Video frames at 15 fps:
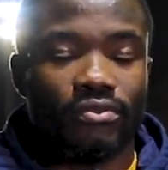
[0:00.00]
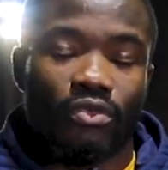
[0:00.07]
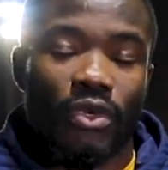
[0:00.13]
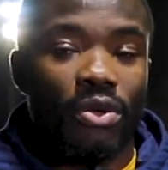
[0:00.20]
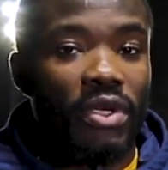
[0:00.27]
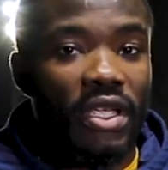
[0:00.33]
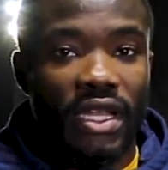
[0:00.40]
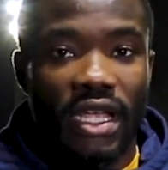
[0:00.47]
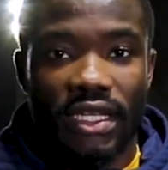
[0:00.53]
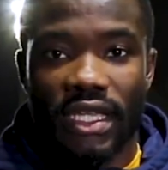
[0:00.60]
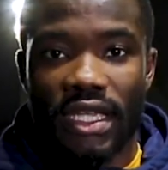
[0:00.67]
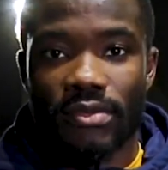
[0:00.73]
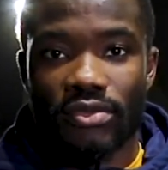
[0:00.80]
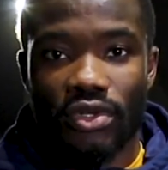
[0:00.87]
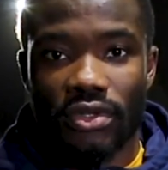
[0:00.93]
when we ain't had
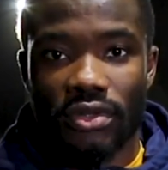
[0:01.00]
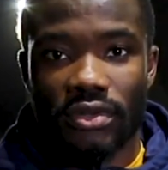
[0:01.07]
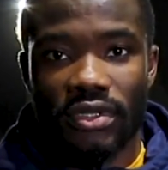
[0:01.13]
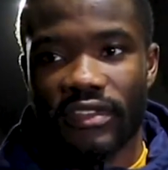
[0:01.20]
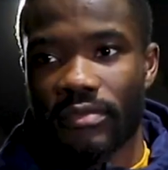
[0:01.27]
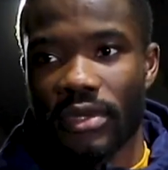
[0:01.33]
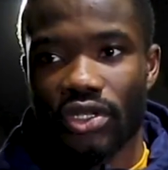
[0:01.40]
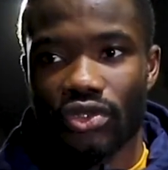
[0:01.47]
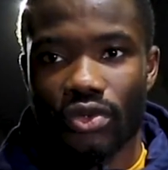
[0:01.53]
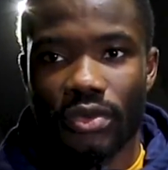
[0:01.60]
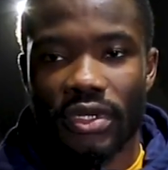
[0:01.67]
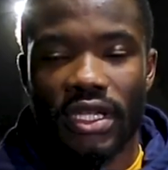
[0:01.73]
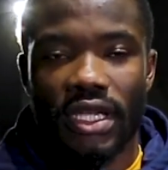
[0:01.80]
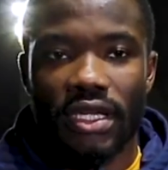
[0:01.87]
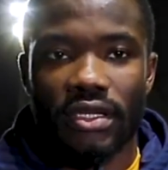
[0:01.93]
games on, they've made sure
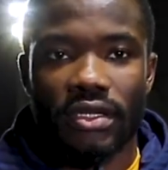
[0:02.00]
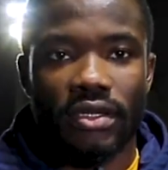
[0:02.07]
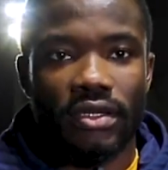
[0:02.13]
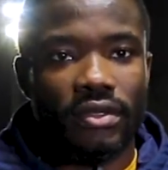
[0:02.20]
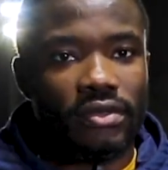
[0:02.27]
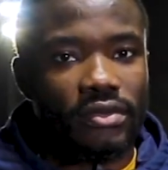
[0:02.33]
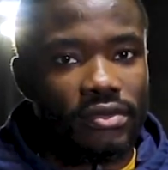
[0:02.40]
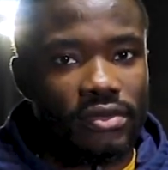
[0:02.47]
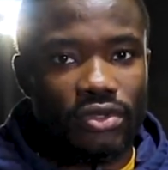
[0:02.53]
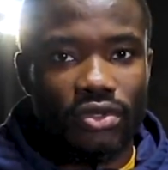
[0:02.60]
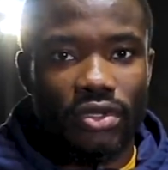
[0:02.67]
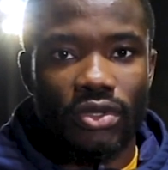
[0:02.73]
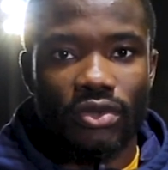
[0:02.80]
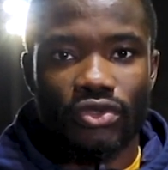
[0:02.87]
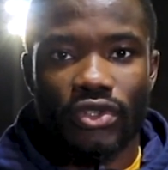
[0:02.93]
we get in to
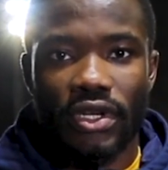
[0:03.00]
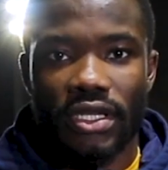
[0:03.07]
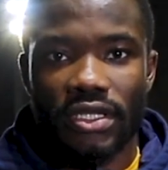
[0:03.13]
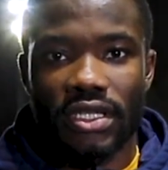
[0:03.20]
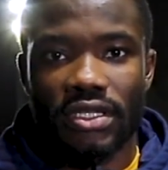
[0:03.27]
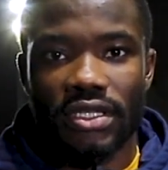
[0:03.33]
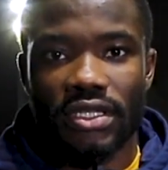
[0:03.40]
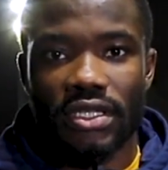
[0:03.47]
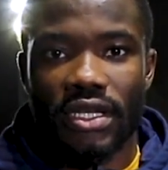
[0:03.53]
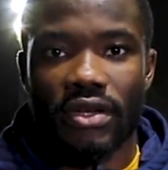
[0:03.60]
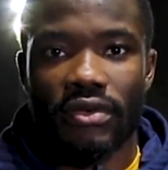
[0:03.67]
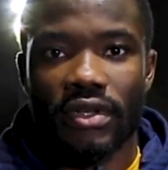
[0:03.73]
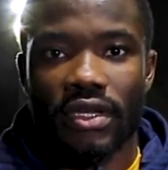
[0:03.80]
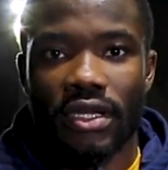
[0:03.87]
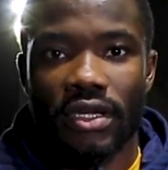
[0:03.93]
do little training sessions
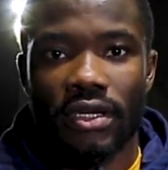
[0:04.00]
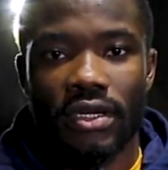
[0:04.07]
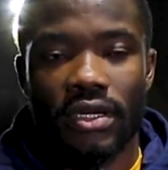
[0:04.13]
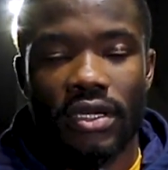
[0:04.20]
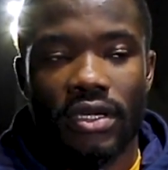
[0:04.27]
here and there.